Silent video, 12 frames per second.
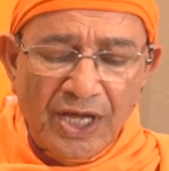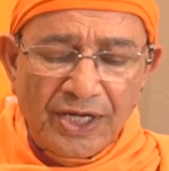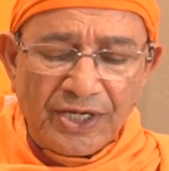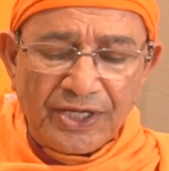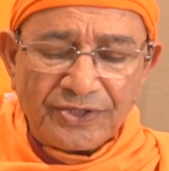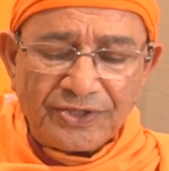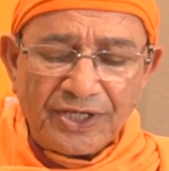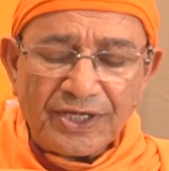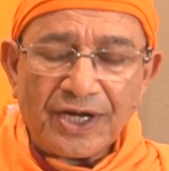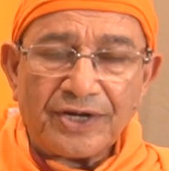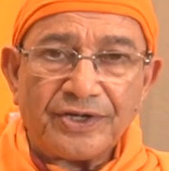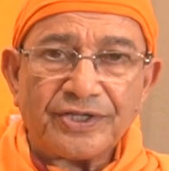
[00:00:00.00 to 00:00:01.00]

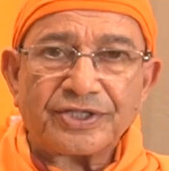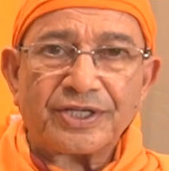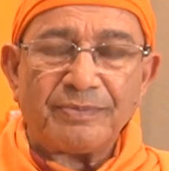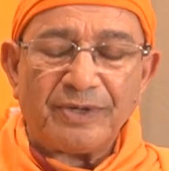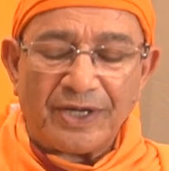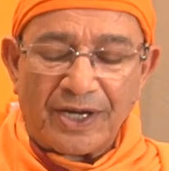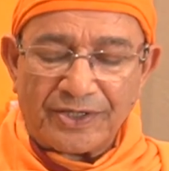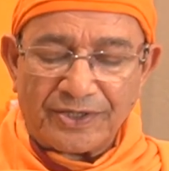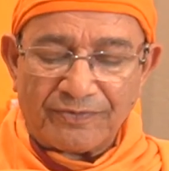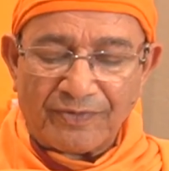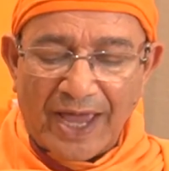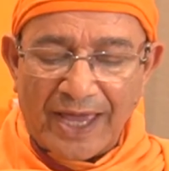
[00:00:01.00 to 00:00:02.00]
reasoning and
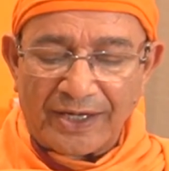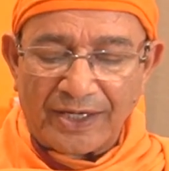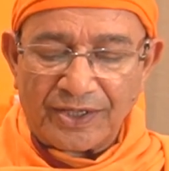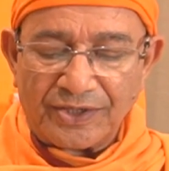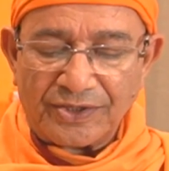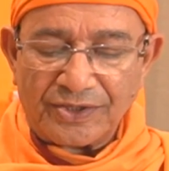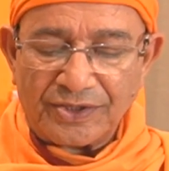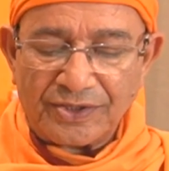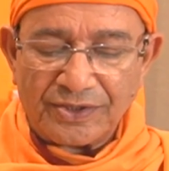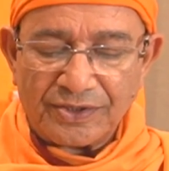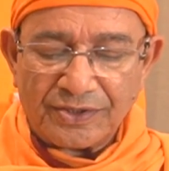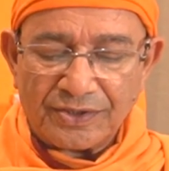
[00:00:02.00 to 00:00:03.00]
discrimination vanish